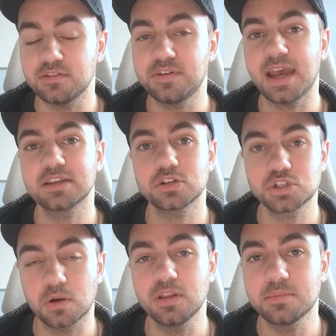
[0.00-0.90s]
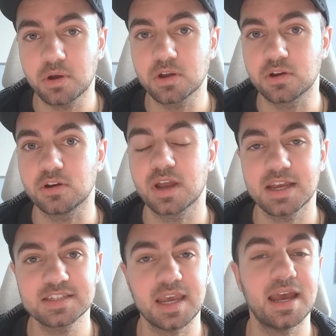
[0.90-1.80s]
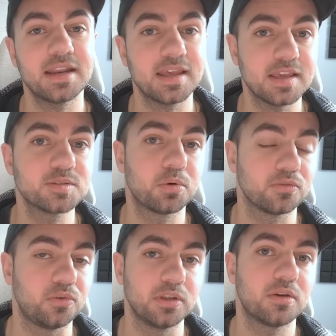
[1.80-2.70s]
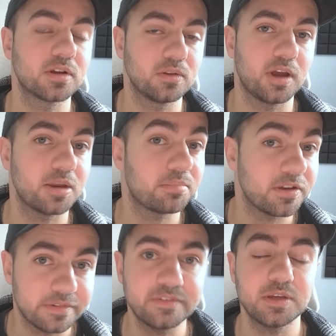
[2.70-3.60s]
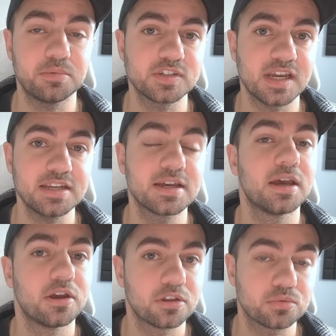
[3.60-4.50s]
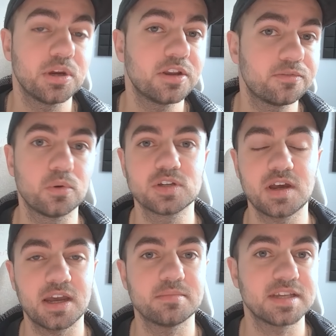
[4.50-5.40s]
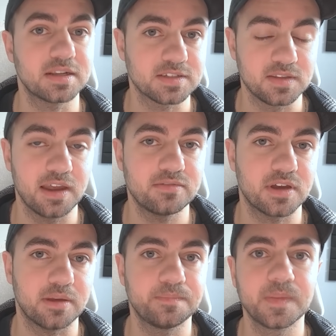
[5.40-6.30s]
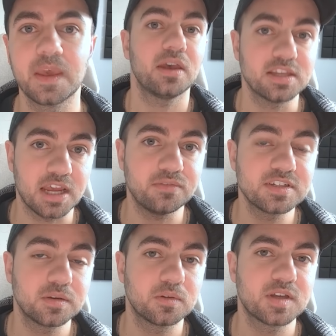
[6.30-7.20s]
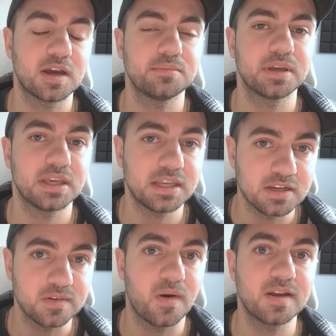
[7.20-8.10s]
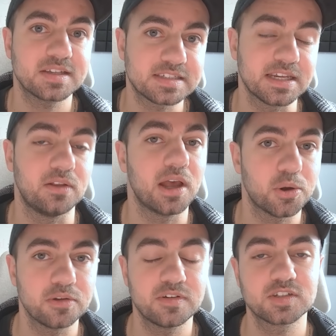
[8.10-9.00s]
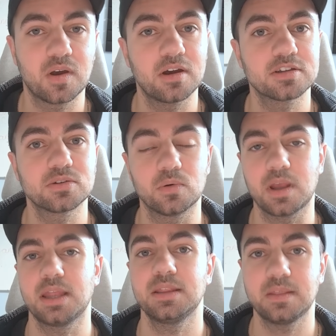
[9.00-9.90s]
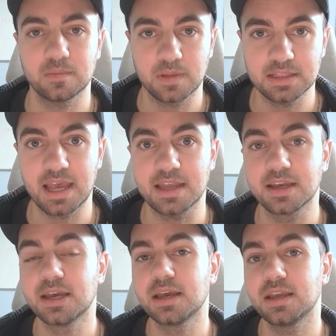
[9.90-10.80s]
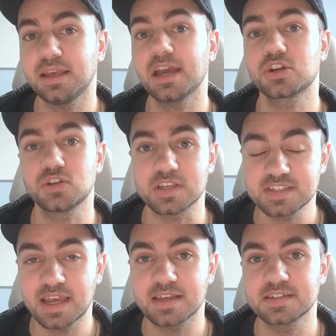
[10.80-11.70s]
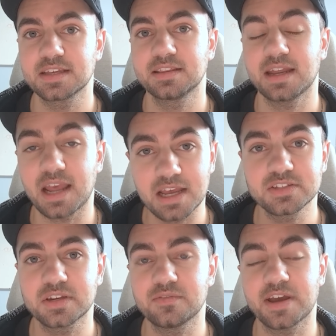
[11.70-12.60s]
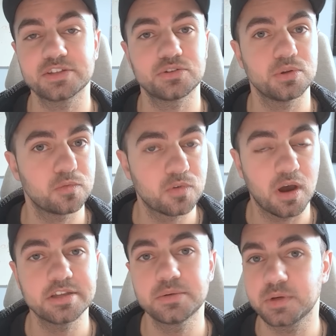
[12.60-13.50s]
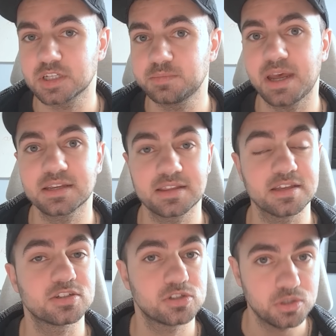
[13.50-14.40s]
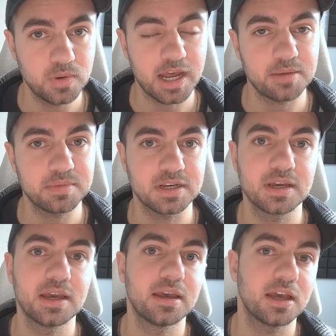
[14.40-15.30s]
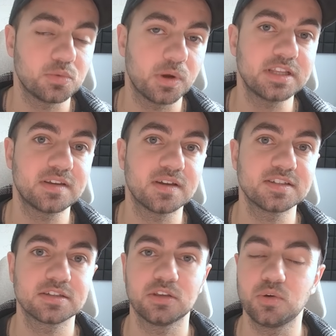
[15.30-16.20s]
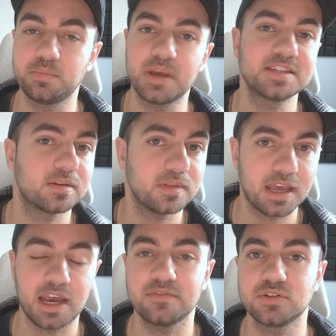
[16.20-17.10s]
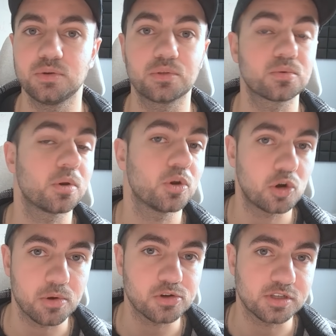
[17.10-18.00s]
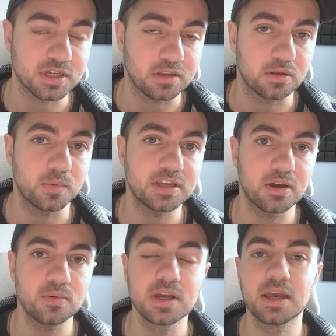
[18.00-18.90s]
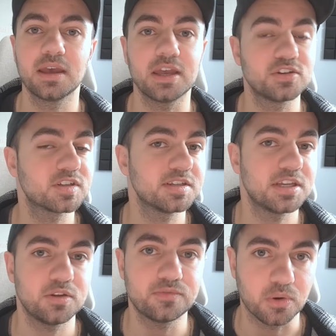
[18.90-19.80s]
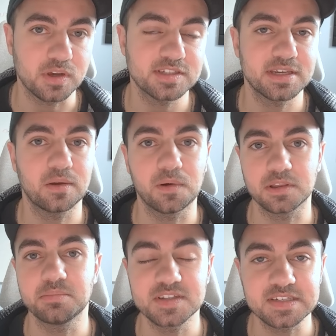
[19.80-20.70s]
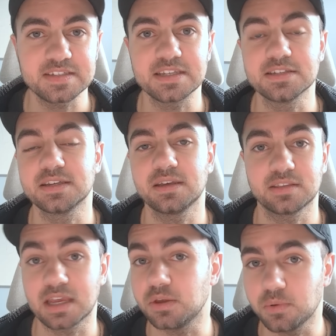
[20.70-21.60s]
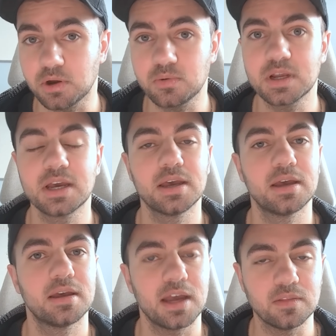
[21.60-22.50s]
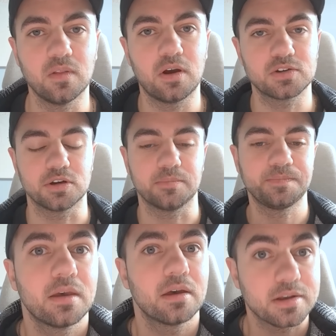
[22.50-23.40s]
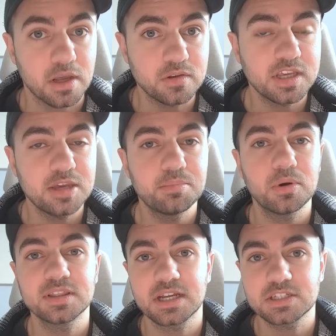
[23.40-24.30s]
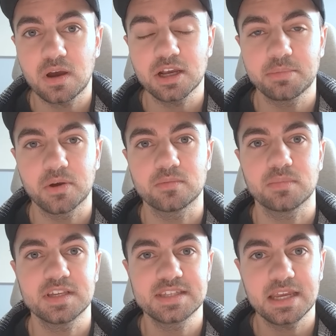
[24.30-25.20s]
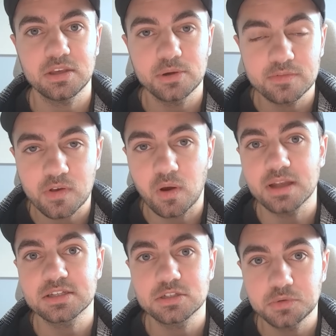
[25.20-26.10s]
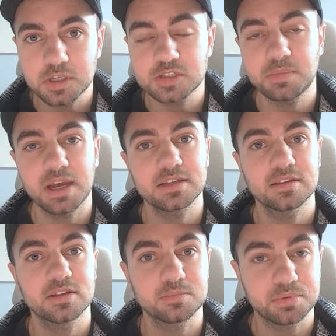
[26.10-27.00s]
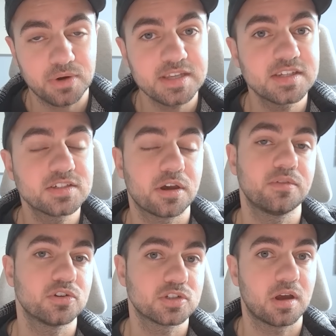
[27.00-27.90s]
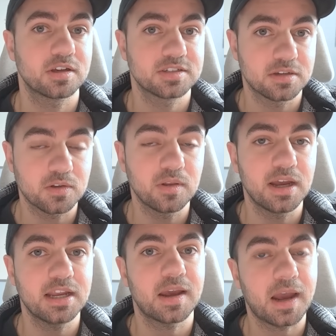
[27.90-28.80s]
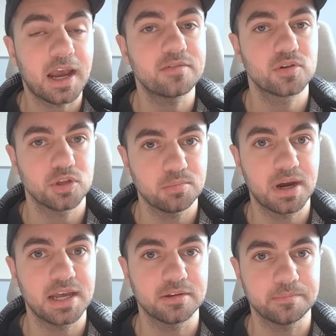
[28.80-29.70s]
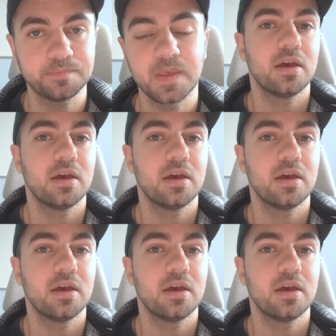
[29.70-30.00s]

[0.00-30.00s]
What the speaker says: fact, Charlie Munger has had his portfolio decline by 50% 3 to 4 times in his lifetime. And every single time, he did not sell out of his stocks or anything like that. He actually says that as an investor, you've got to expect this to happen. And when it does, you basically have to throw your emotions out of the window and just continue focusing on the businesses that you own and the long term. Another key point that I talk about is that you have got to expect the prices of your stocks to decline after you buy them.